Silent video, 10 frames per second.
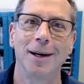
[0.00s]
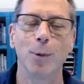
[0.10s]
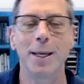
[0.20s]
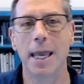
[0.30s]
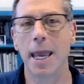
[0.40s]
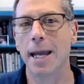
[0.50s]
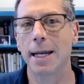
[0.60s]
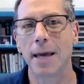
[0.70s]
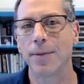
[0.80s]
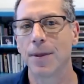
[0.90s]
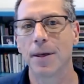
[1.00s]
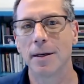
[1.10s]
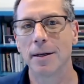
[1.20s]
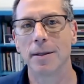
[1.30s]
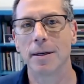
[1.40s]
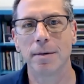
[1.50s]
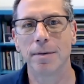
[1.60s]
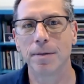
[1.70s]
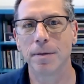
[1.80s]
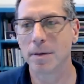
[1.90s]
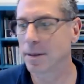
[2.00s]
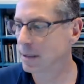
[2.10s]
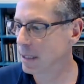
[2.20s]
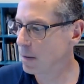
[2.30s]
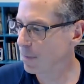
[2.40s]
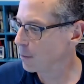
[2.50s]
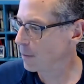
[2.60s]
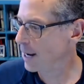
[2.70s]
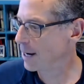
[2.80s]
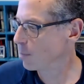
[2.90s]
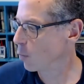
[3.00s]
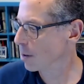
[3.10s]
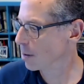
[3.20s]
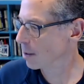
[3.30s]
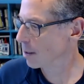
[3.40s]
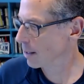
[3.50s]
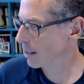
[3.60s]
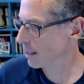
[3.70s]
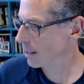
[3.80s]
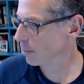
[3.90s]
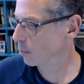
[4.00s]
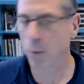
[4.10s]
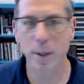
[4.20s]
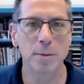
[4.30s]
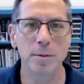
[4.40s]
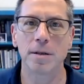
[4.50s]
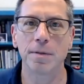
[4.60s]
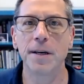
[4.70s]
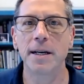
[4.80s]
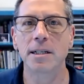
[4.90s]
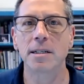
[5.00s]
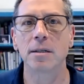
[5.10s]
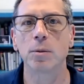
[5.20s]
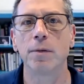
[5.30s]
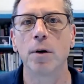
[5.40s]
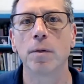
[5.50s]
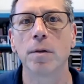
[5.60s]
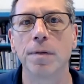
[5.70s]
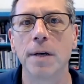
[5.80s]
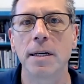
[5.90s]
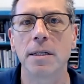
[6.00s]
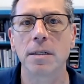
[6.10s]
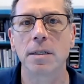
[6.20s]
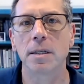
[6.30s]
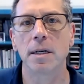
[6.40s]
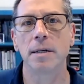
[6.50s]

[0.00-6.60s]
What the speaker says: we can't get the seafood anymore where we used to fish because we've overfished,